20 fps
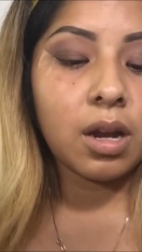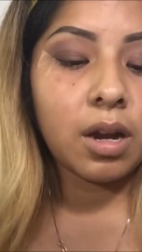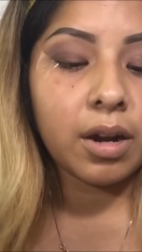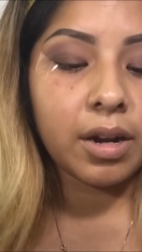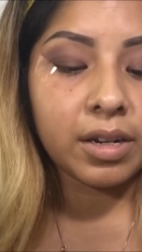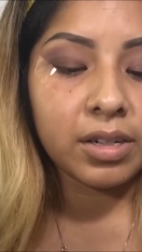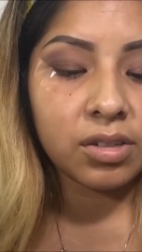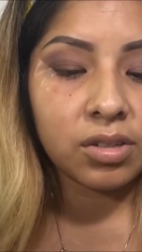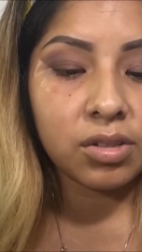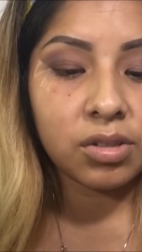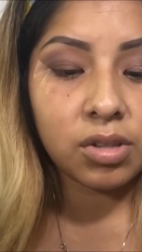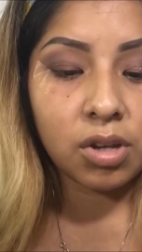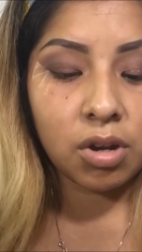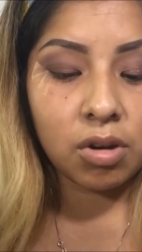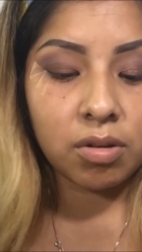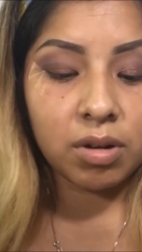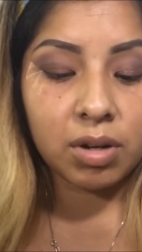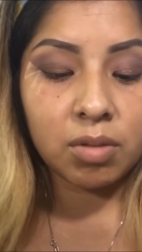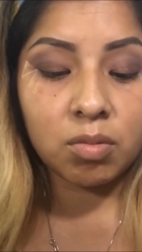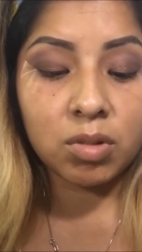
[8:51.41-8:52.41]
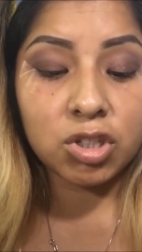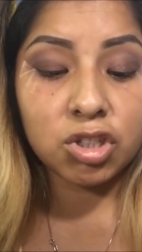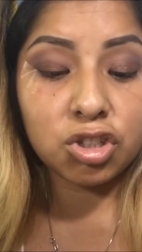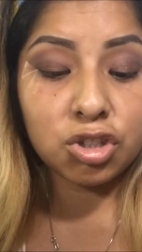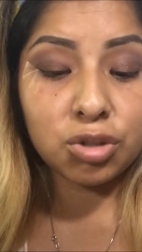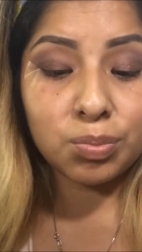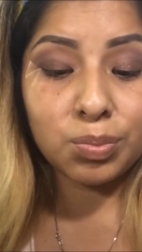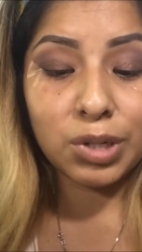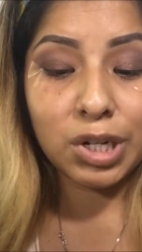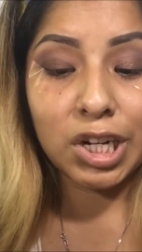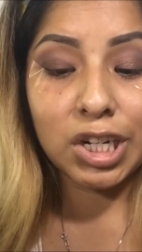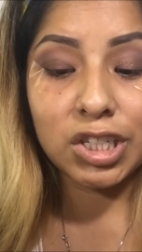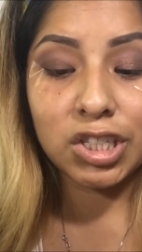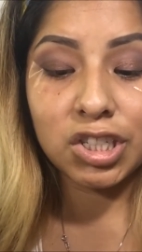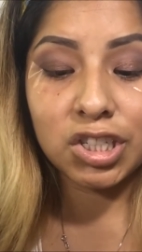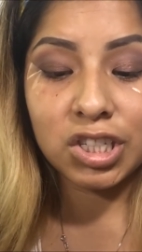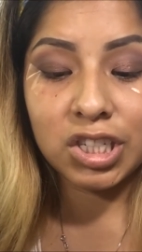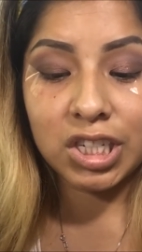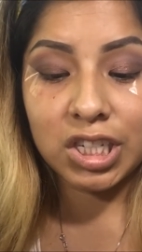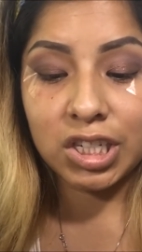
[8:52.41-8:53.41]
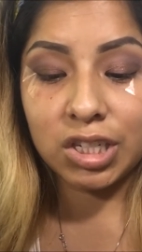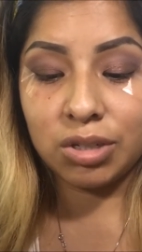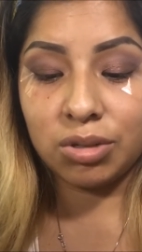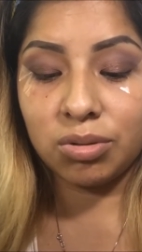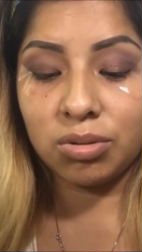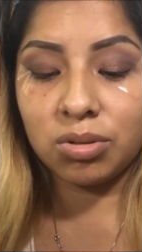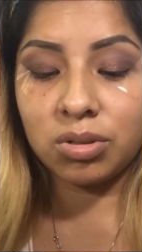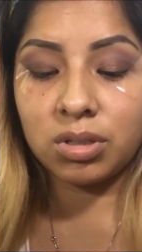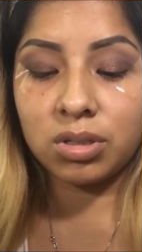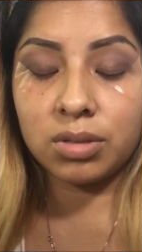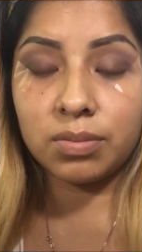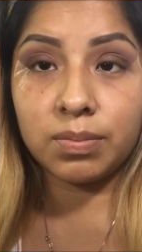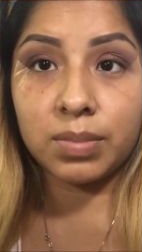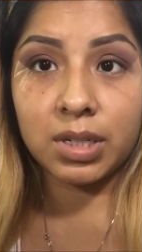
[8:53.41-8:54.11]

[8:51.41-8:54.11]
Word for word: All right, so I want to blend it out